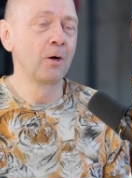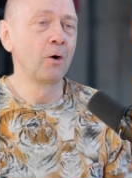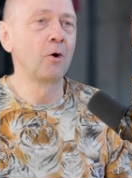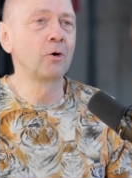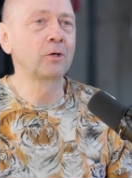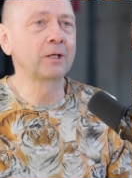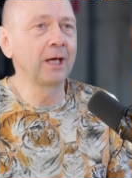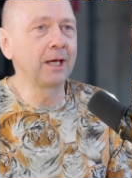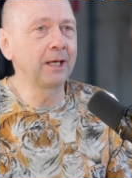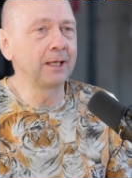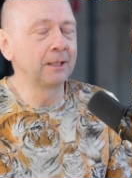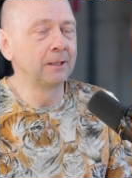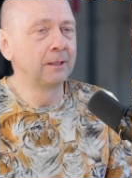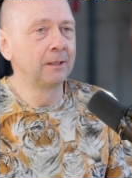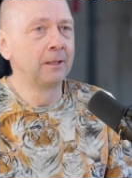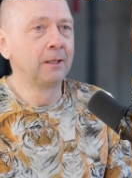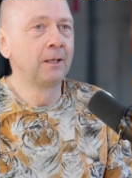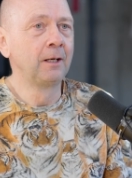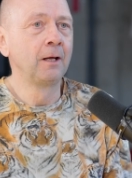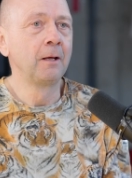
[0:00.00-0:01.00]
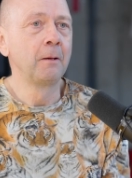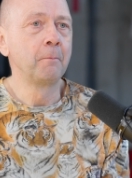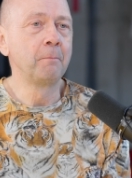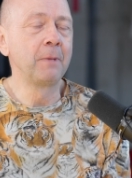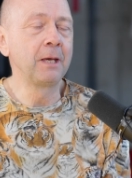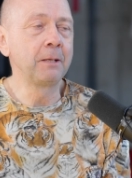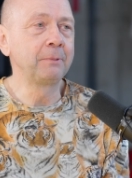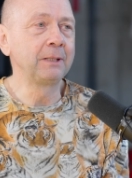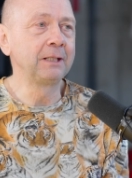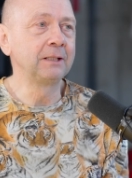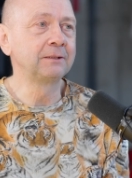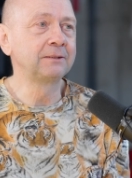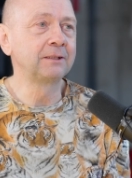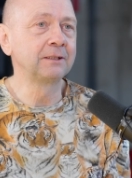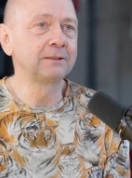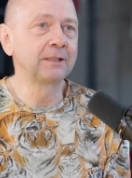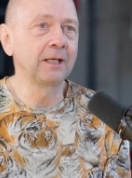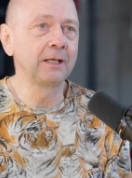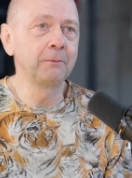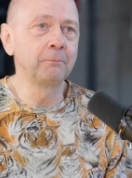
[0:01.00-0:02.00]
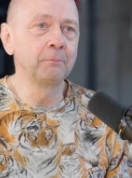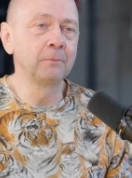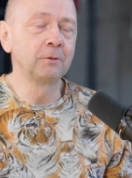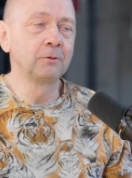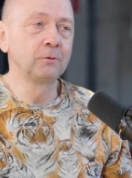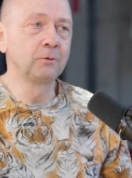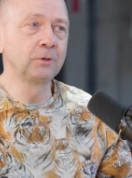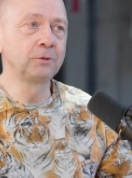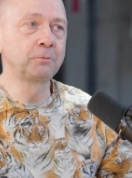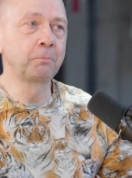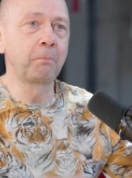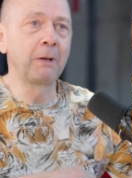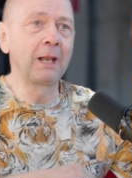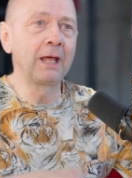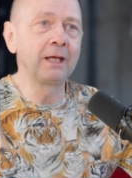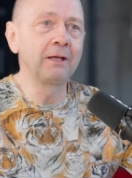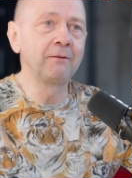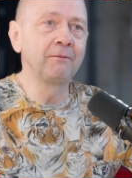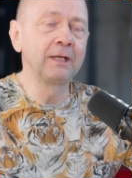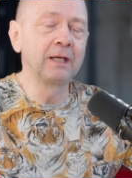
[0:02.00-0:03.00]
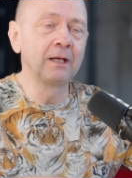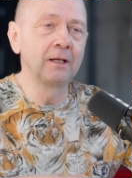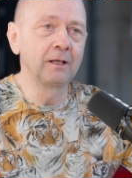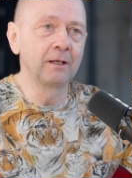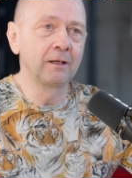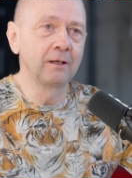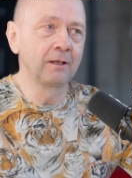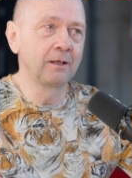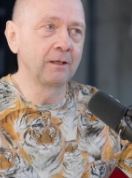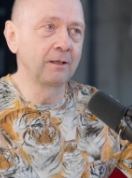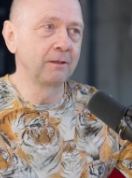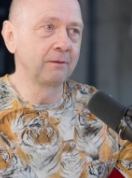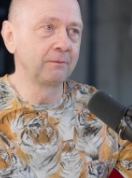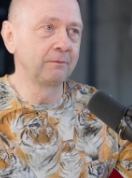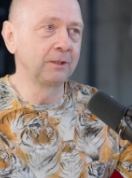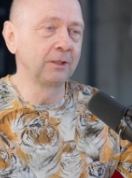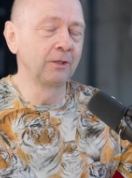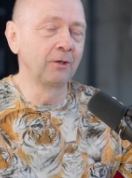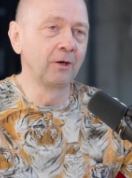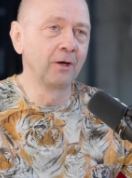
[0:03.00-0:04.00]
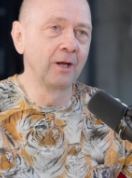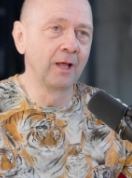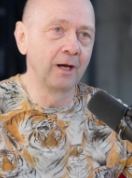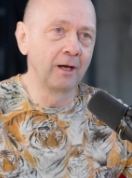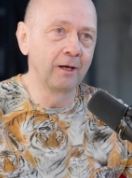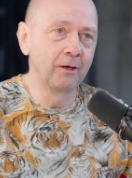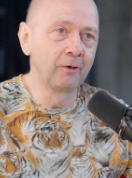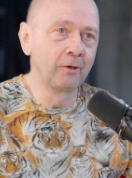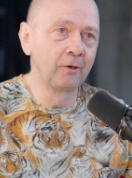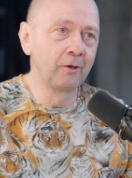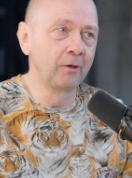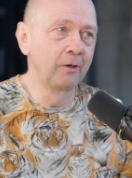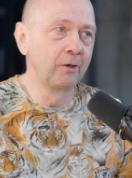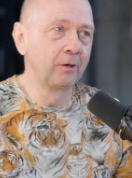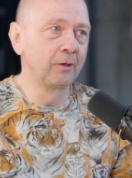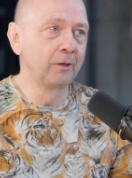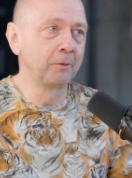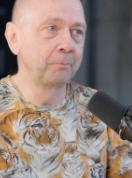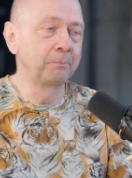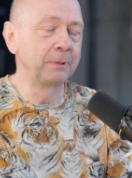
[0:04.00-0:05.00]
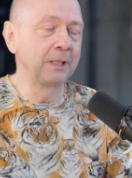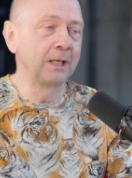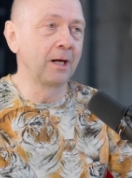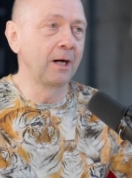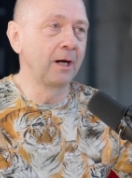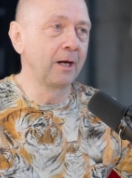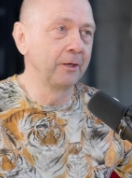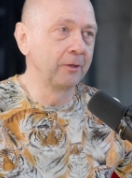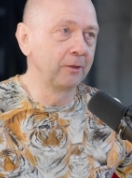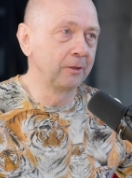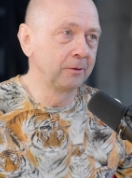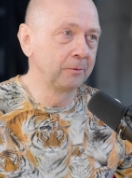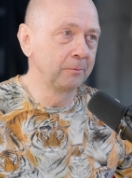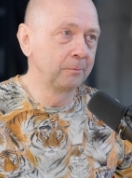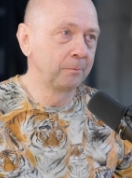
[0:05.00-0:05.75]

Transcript: Okay. Maybe it's the same with play vi uh, viola or piano.